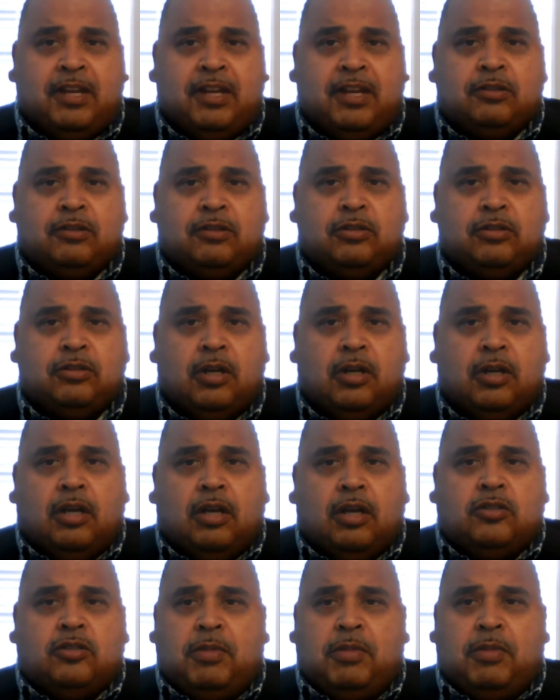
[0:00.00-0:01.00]
years
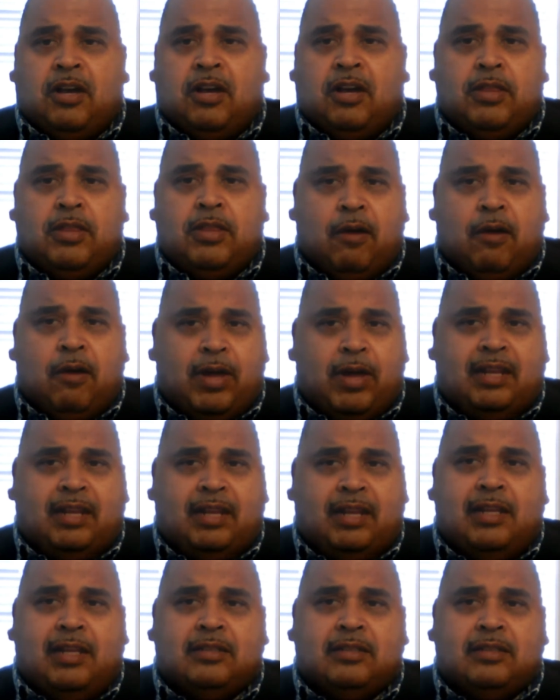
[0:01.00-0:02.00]
to be on that
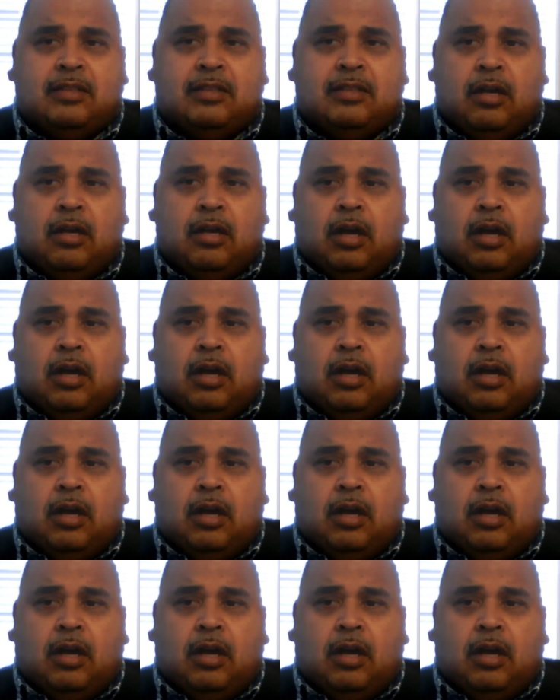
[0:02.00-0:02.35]
waiting list.